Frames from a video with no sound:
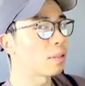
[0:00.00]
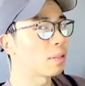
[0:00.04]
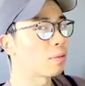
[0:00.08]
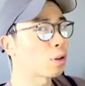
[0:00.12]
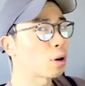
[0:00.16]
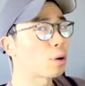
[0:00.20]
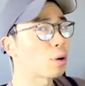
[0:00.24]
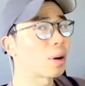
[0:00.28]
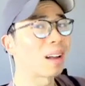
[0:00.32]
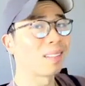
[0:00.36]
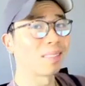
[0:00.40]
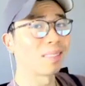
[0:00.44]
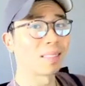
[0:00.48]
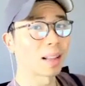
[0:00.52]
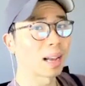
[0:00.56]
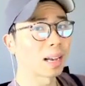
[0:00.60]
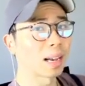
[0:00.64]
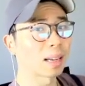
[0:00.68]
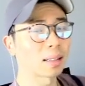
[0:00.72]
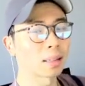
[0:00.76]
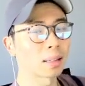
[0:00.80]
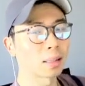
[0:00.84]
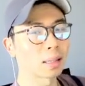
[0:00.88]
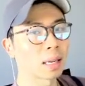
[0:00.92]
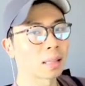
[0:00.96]
very
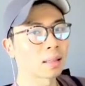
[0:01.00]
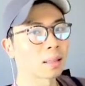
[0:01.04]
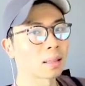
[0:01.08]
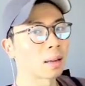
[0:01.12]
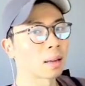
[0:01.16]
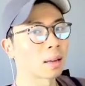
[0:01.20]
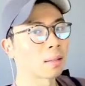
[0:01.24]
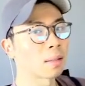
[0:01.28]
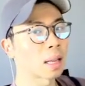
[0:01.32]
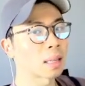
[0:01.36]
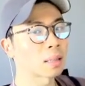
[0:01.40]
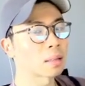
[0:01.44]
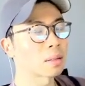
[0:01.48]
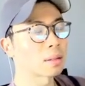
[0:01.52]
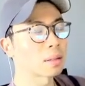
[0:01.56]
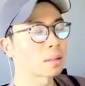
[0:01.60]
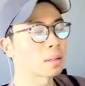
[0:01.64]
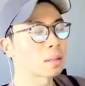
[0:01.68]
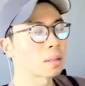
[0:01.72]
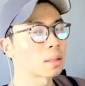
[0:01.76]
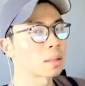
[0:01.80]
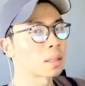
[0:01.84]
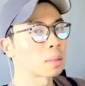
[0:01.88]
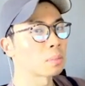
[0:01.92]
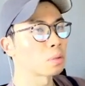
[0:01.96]
unlikely unless
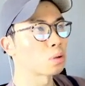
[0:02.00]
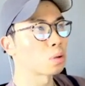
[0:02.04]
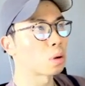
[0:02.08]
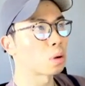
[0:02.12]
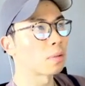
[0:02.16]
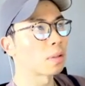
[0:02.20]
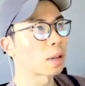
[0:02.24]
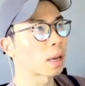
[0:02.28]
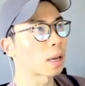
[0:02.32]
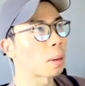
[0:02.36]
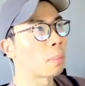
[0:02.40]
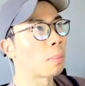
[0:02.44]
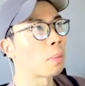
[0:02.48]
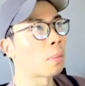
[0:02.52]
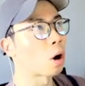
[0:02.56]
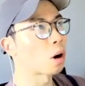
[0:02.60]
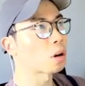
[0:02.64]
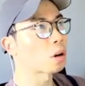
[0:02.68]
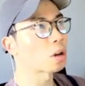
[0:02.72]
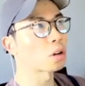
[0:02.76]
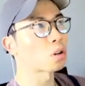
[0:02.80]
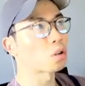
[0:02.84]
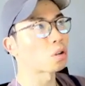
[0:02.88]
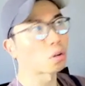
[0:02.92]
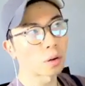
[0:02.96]
it's some sort of like a
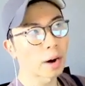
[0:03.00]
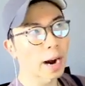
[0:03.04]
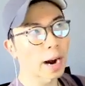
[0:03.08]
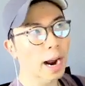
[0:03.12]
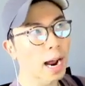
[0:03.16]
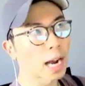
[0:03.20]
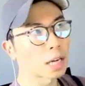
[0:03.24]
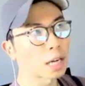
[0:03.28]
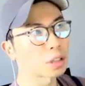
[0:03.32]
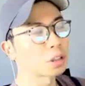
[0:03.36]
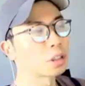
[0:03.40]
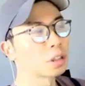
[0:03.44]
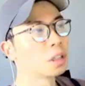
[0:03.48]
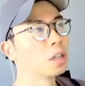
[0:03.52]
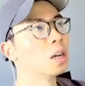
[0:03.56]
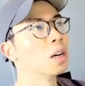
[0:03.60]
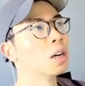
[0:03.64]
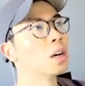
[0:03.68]
market crash